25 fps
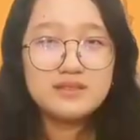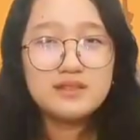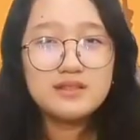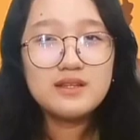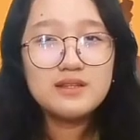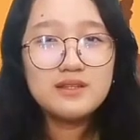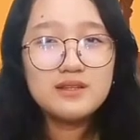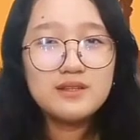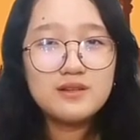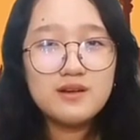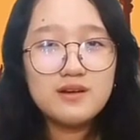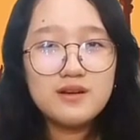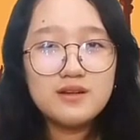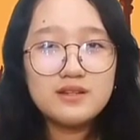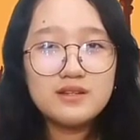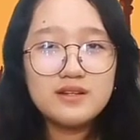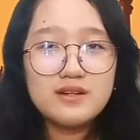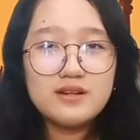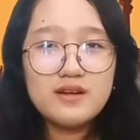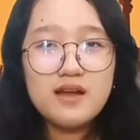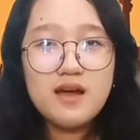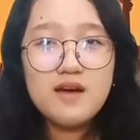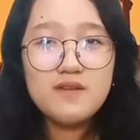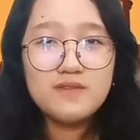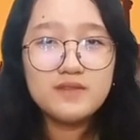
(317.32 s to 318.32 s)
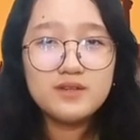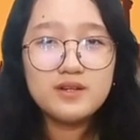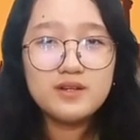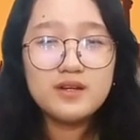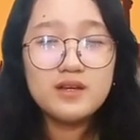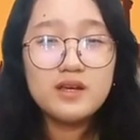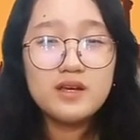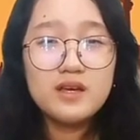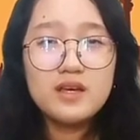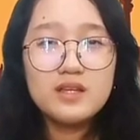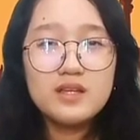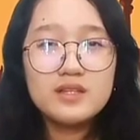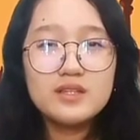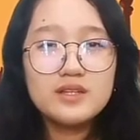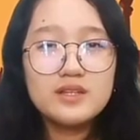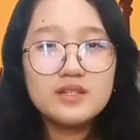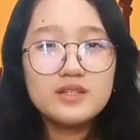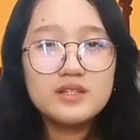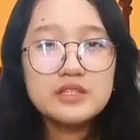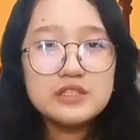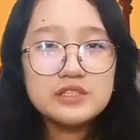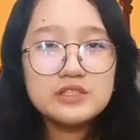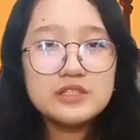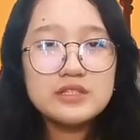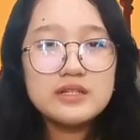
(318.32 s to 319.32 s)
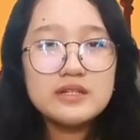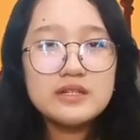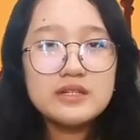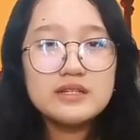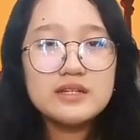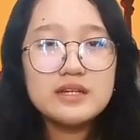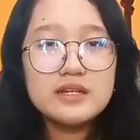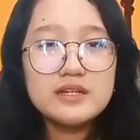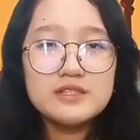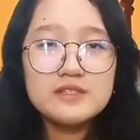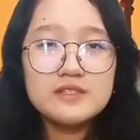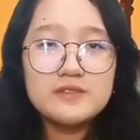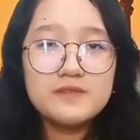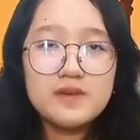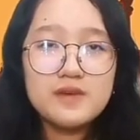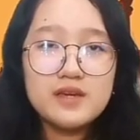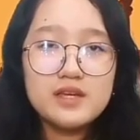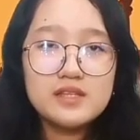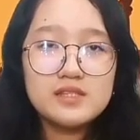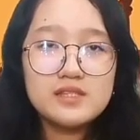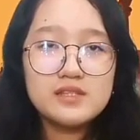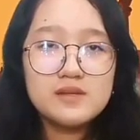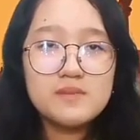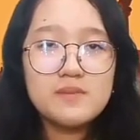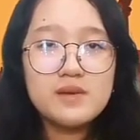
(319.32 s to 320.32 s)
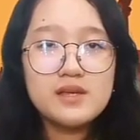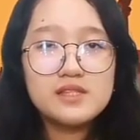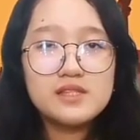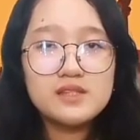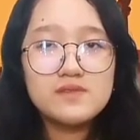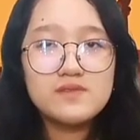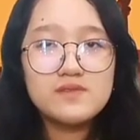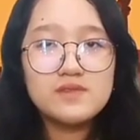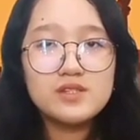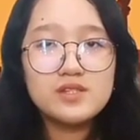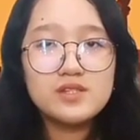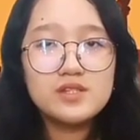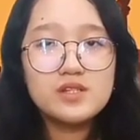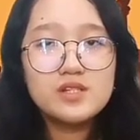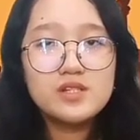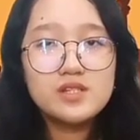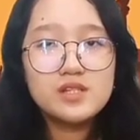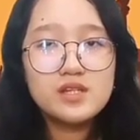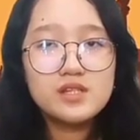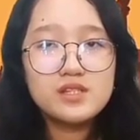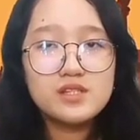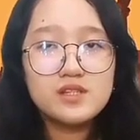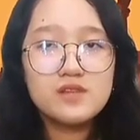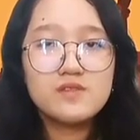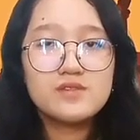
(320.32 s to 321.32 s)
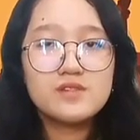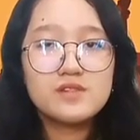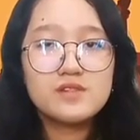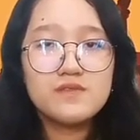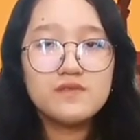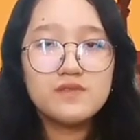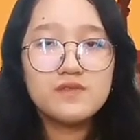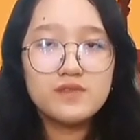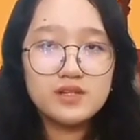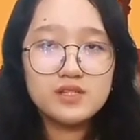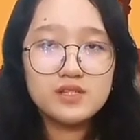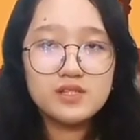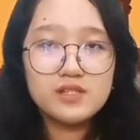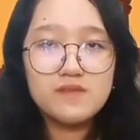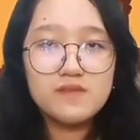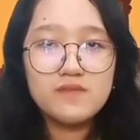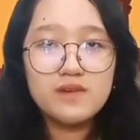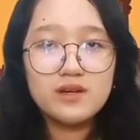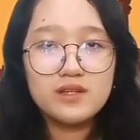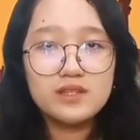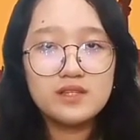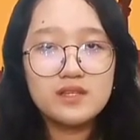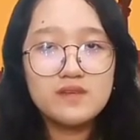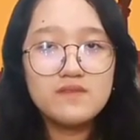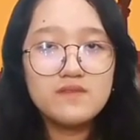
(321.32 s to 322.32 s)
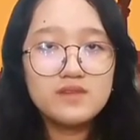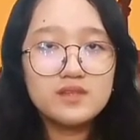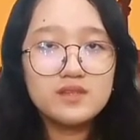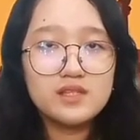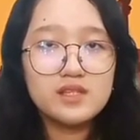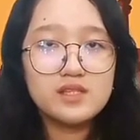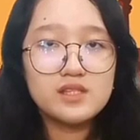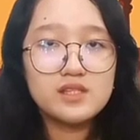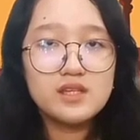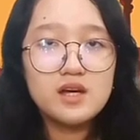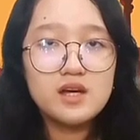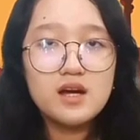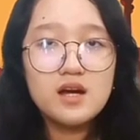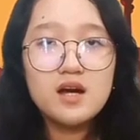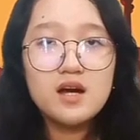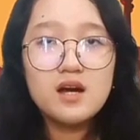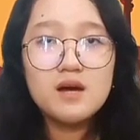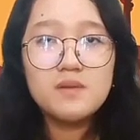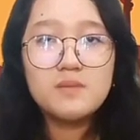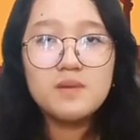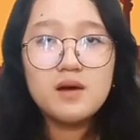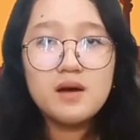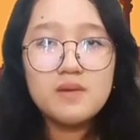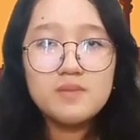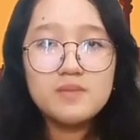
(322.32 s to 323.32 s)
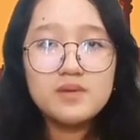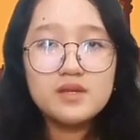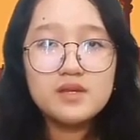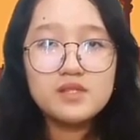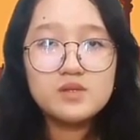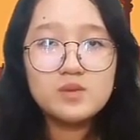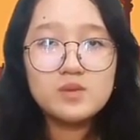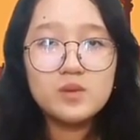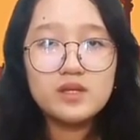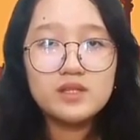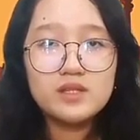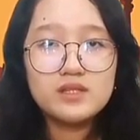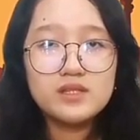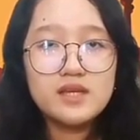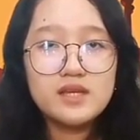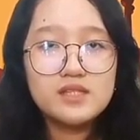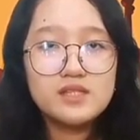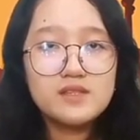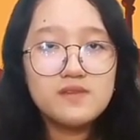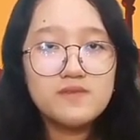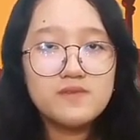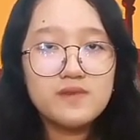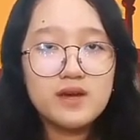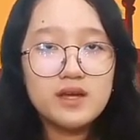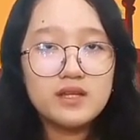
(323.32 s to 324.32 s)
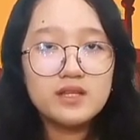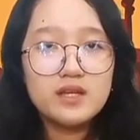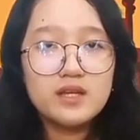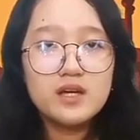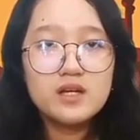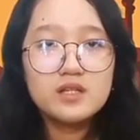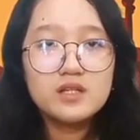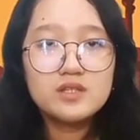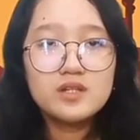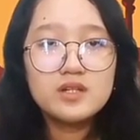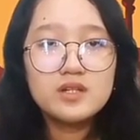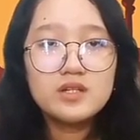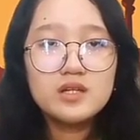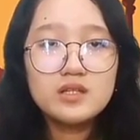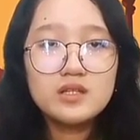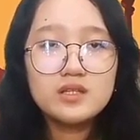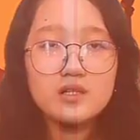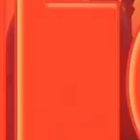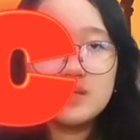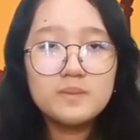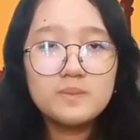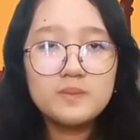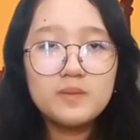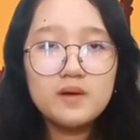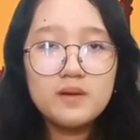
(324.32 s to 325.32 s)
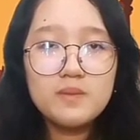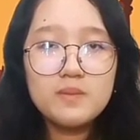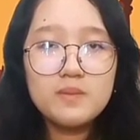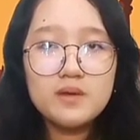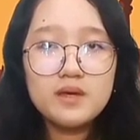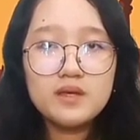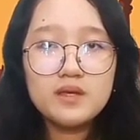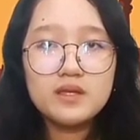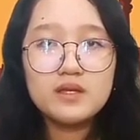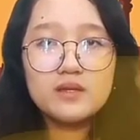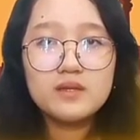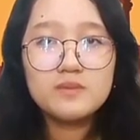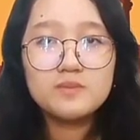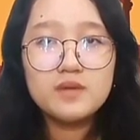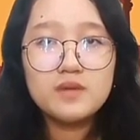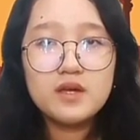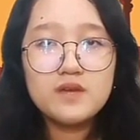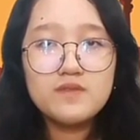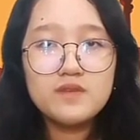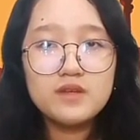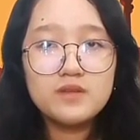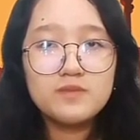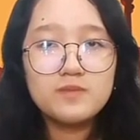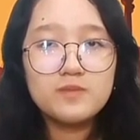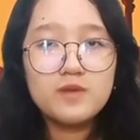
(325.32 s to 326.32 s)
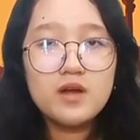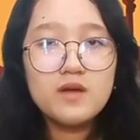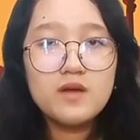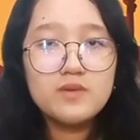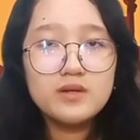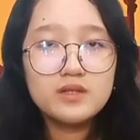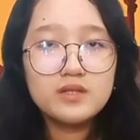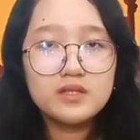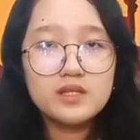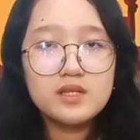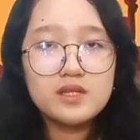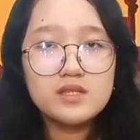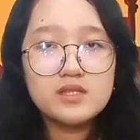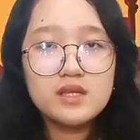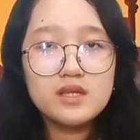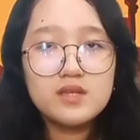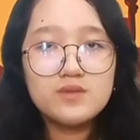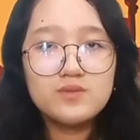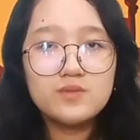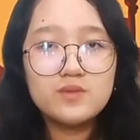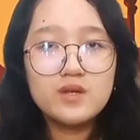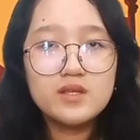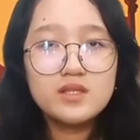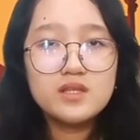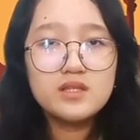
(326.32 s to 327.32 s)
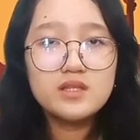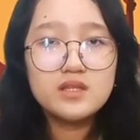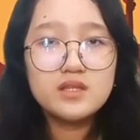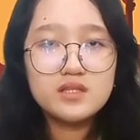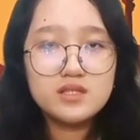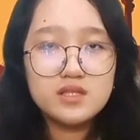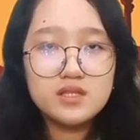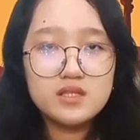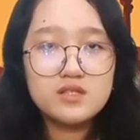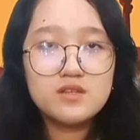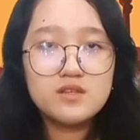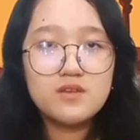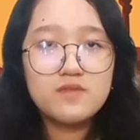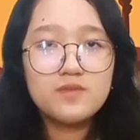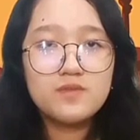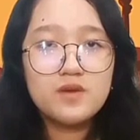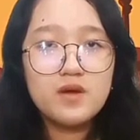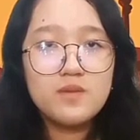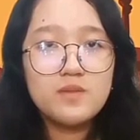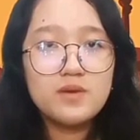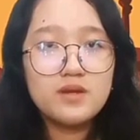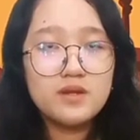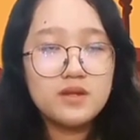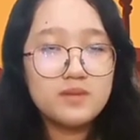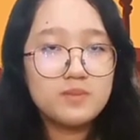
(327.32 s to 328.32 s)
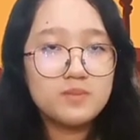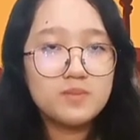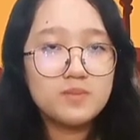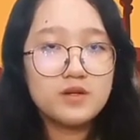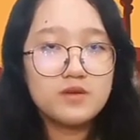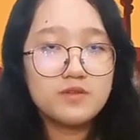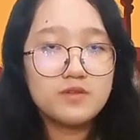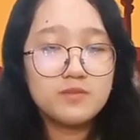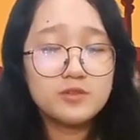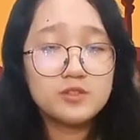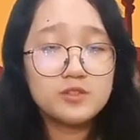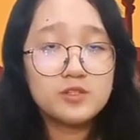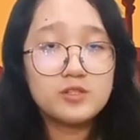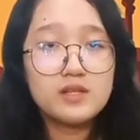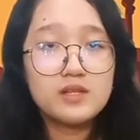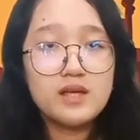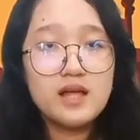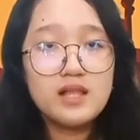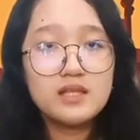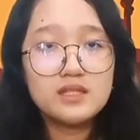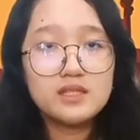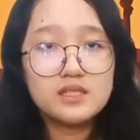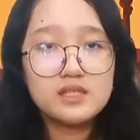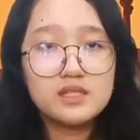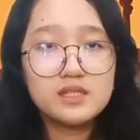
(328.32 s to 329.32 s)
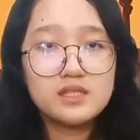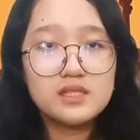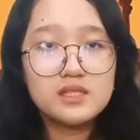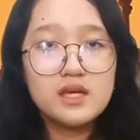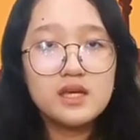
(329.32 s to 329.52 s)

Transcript: not long thereafter, the country again faced a massive resurgence of subversive activities. Bombings were intensified, targeting public urban poverty and residences of prominent personalities.